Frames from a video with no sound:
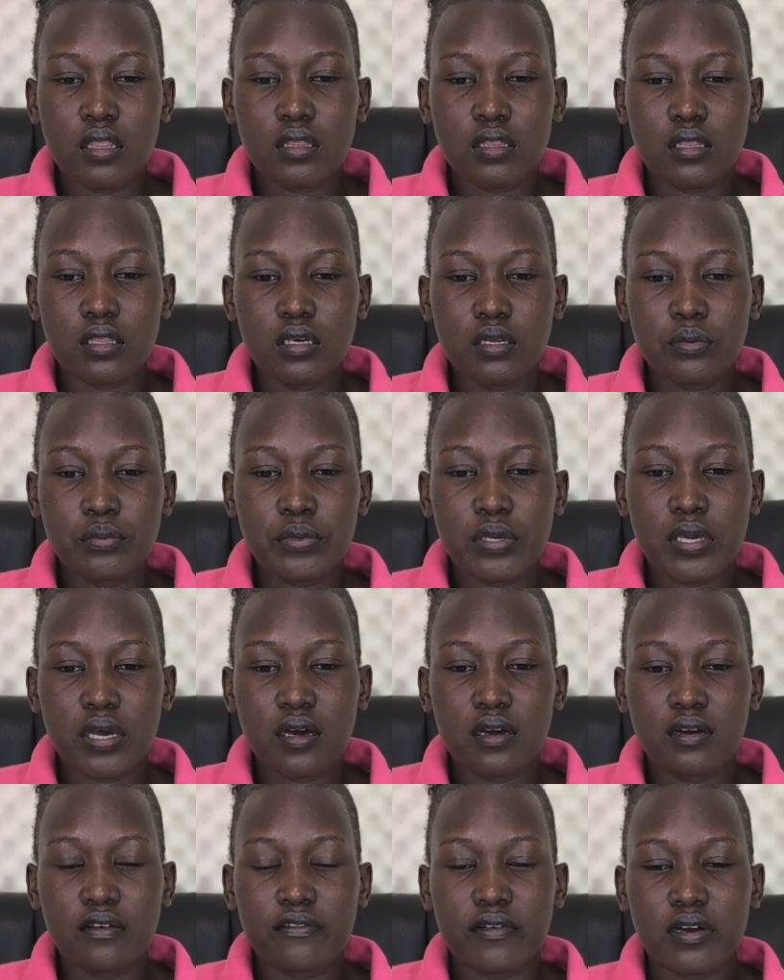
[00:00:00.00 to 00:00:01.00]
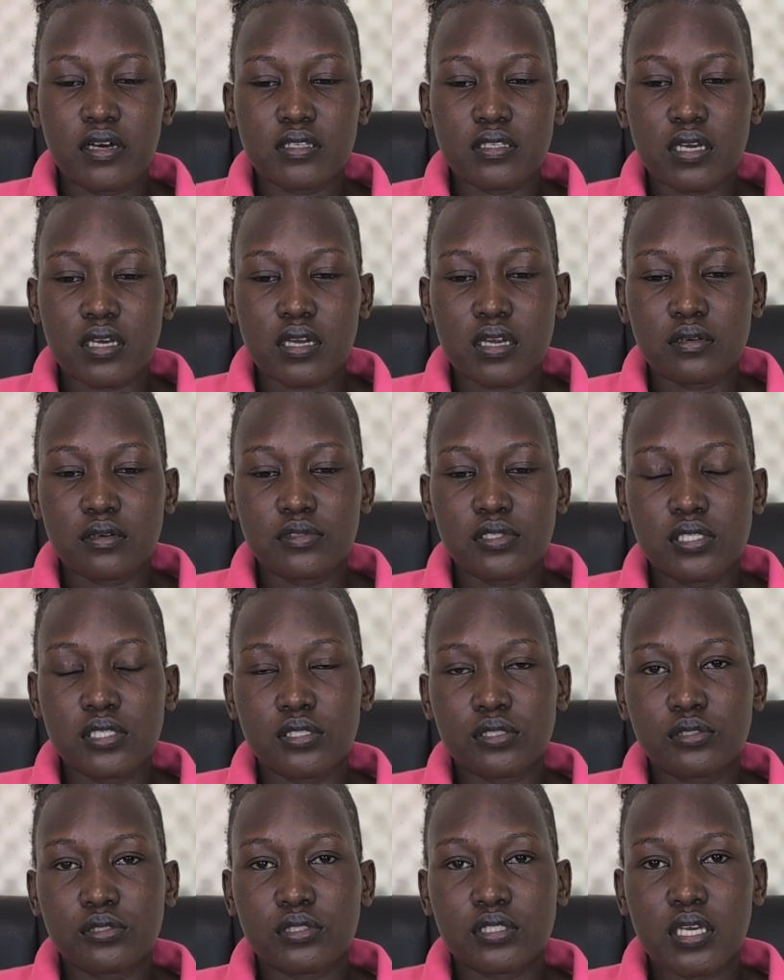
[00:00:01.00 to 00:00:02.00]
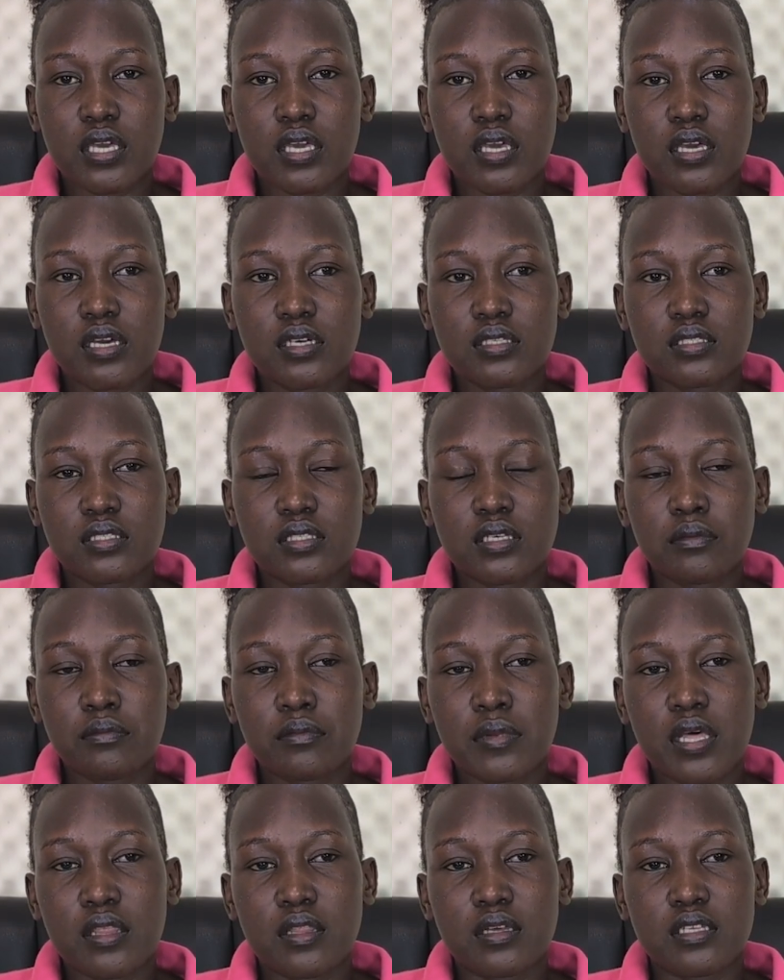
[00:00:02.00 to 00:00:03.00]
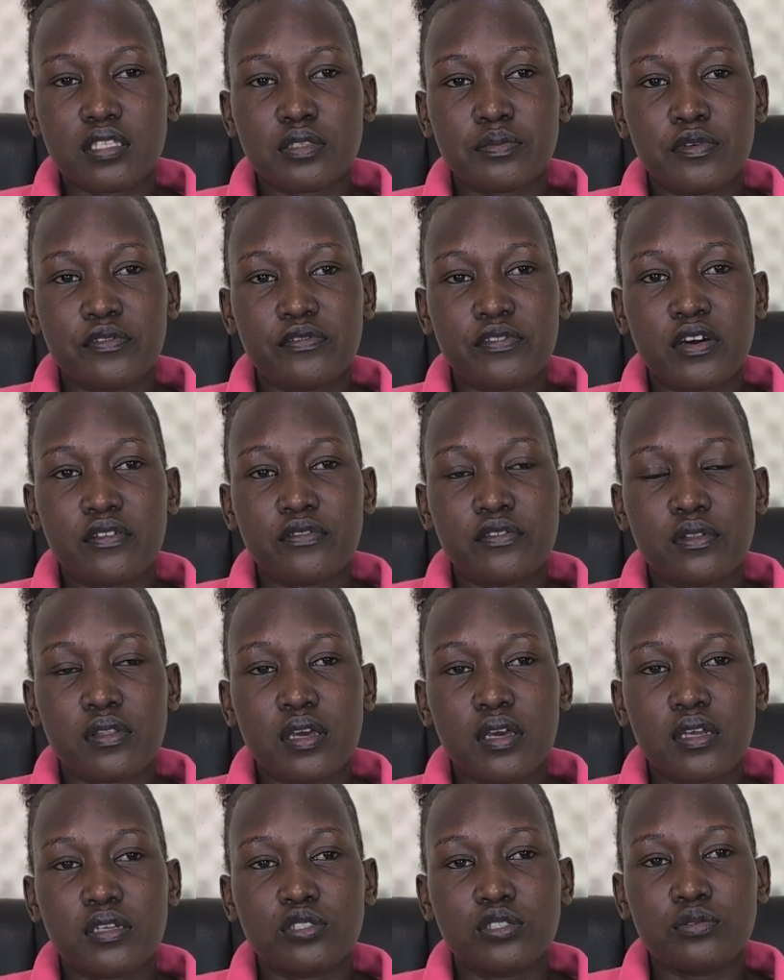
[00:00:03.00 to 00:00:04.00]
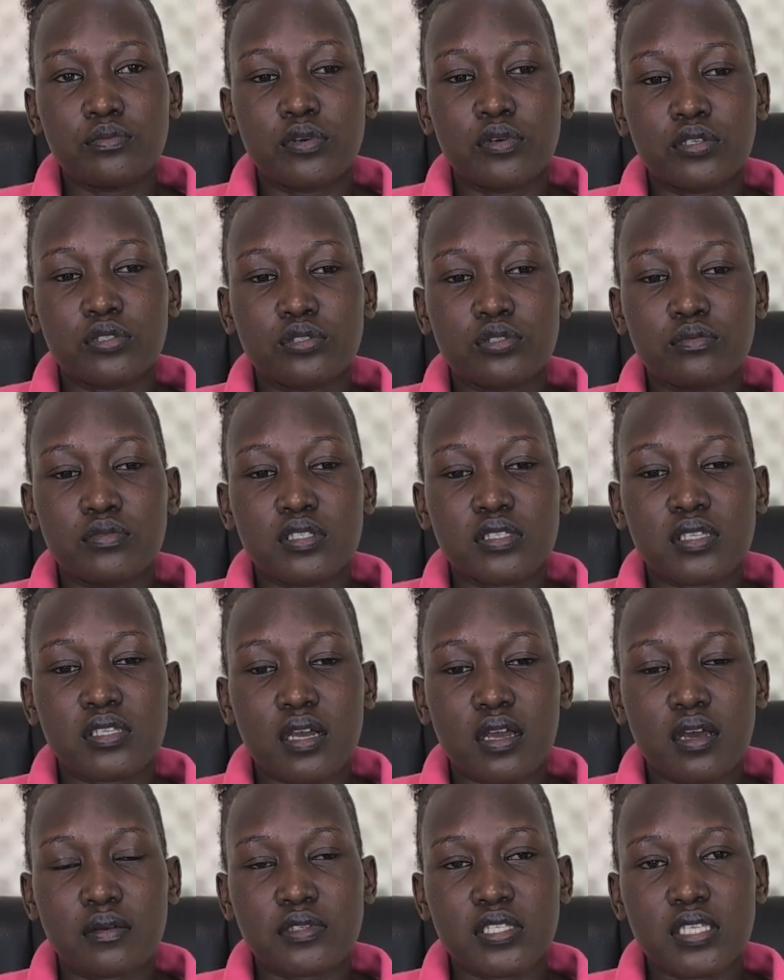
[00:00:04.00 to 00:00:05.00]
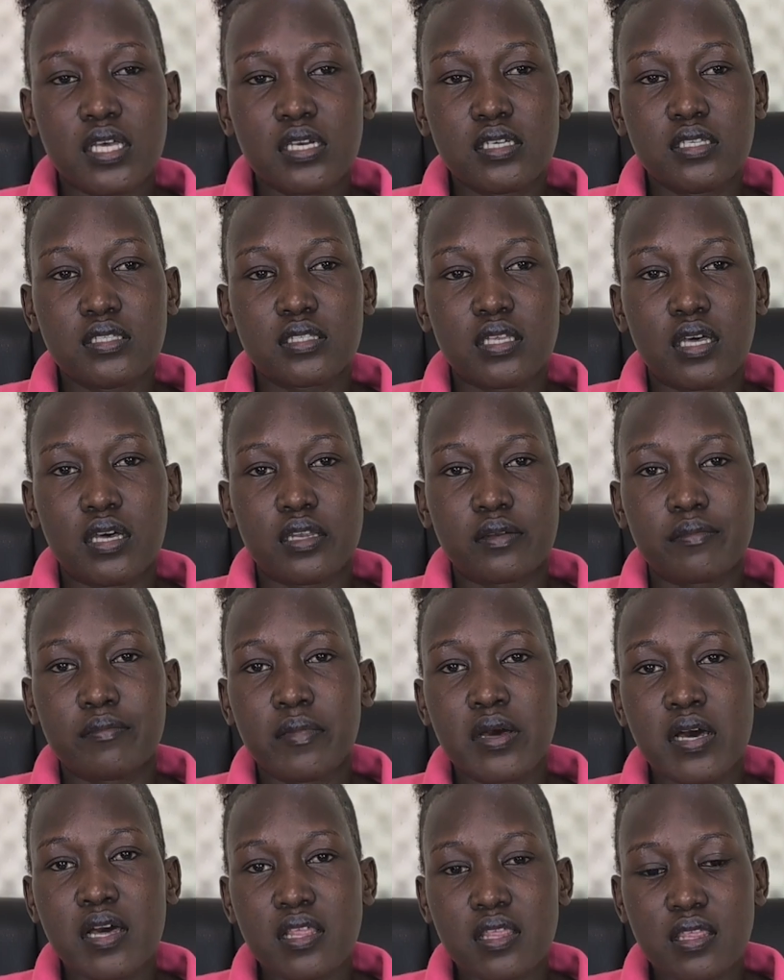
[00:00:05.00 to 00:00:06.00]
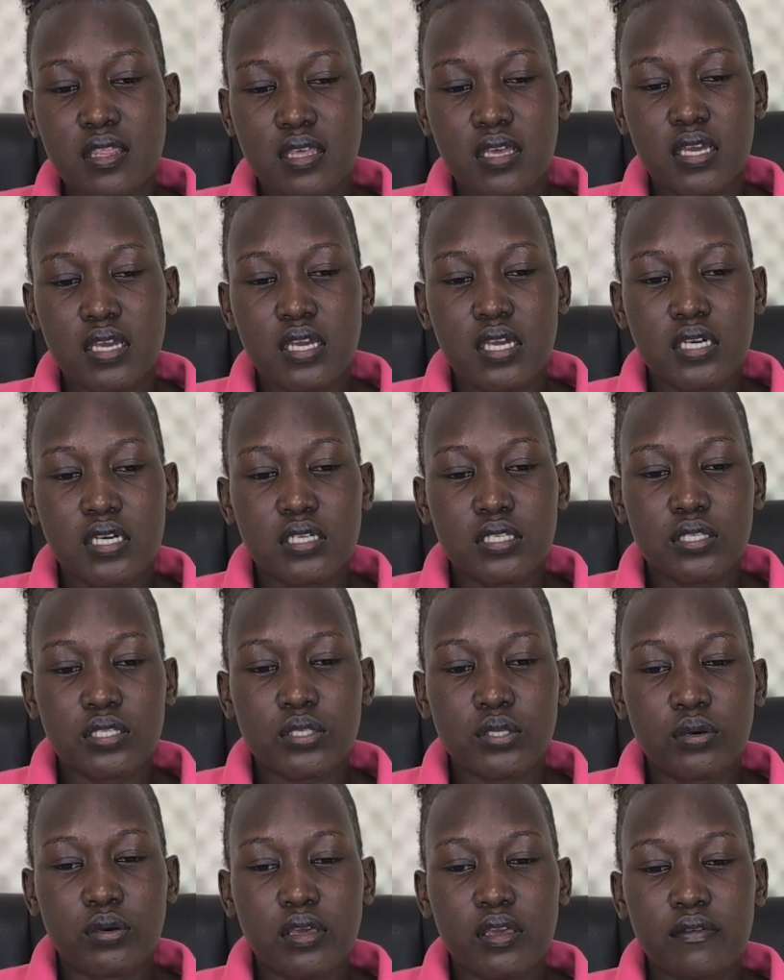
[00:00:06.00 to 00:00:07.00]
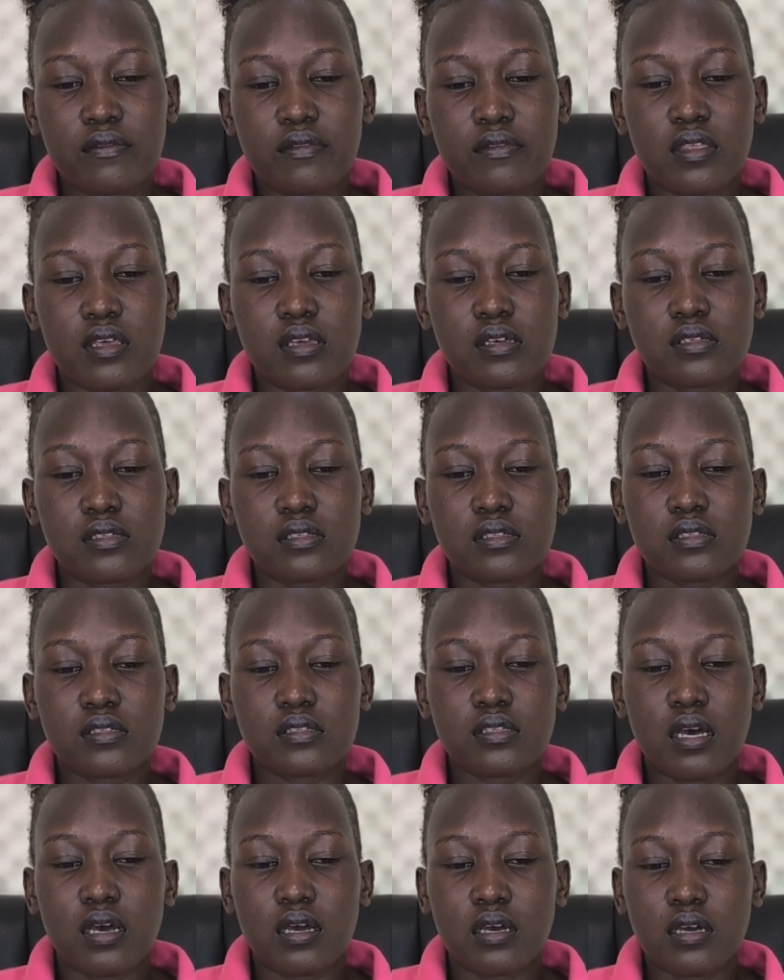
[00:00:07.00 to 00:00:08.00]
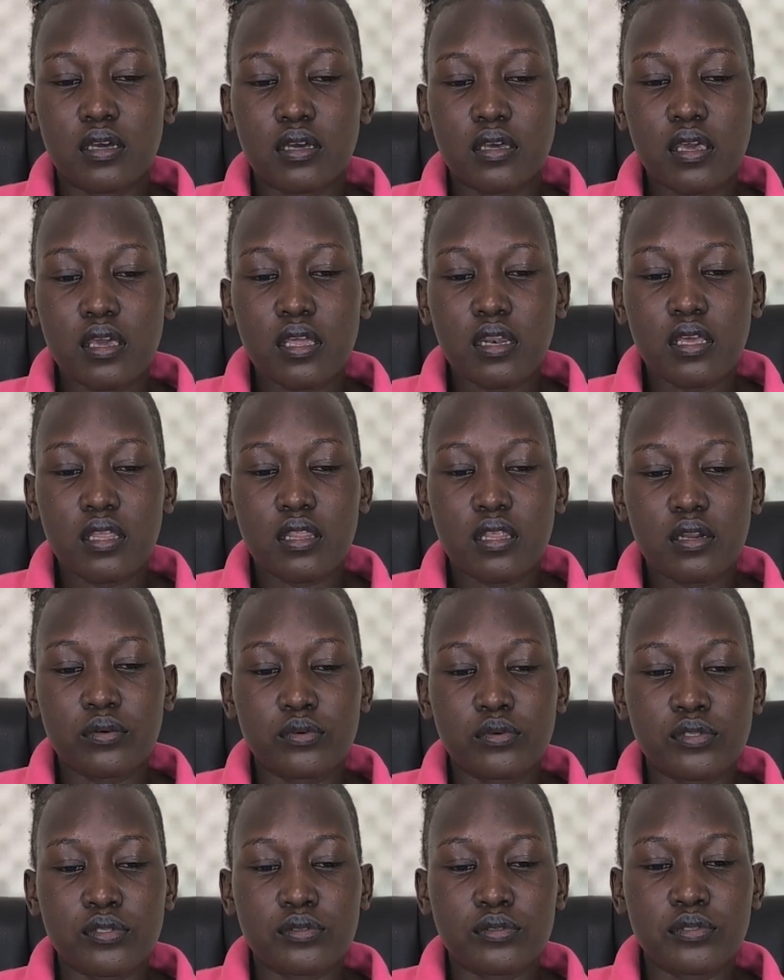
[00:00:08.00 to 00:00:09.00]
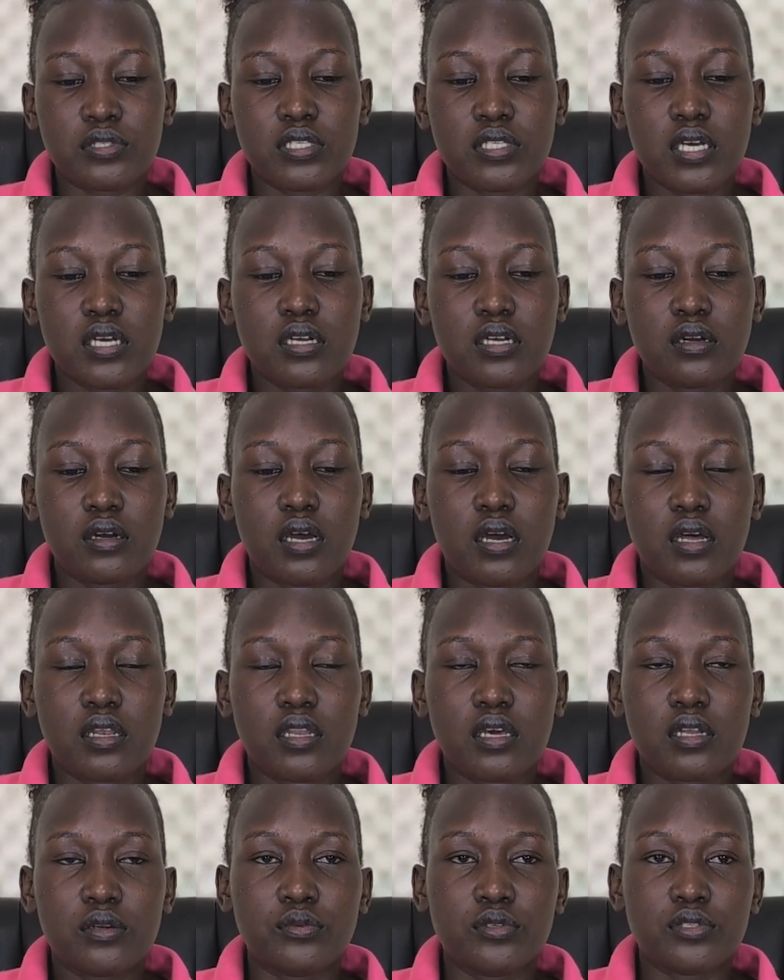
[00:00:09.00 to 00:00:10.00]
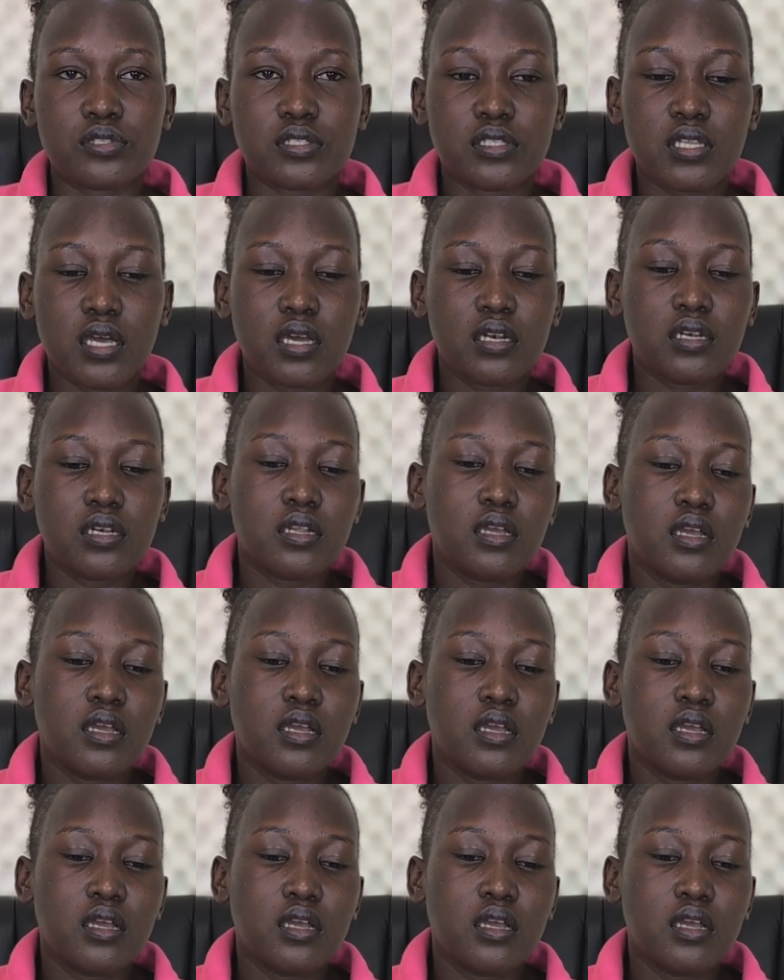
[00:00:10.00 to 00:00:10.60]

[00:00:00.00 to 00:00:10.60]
Then we have circumcision care. Some mothers prefer for their newborn to be circumcised at birth. So if there is any that was done,